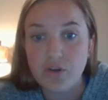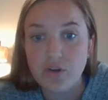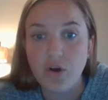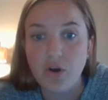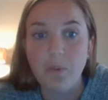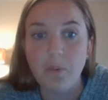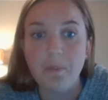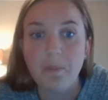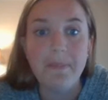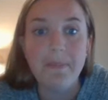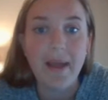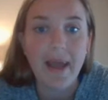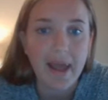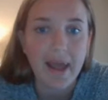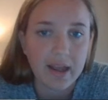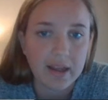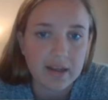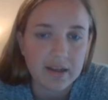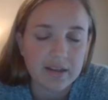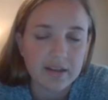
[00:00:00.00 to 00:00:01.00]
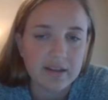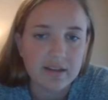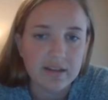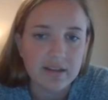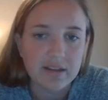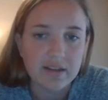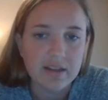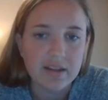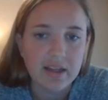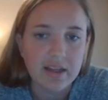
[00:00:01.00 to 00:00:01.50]
go back,
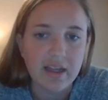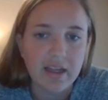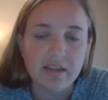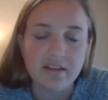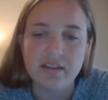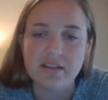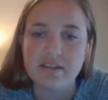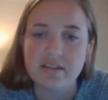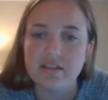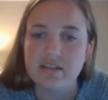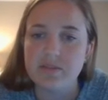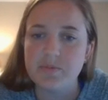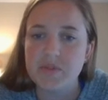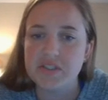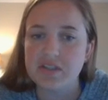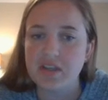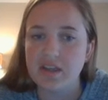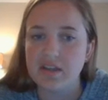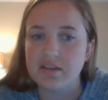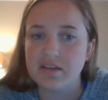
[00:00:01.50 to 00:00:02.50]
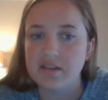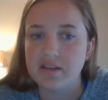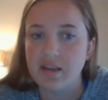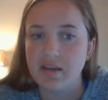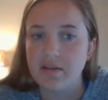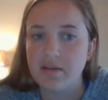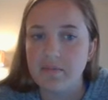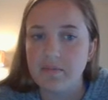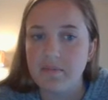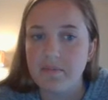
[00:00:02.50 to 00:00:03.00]
and listen to Miss Gates
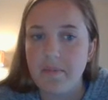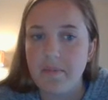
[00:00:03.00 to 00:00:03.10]
again.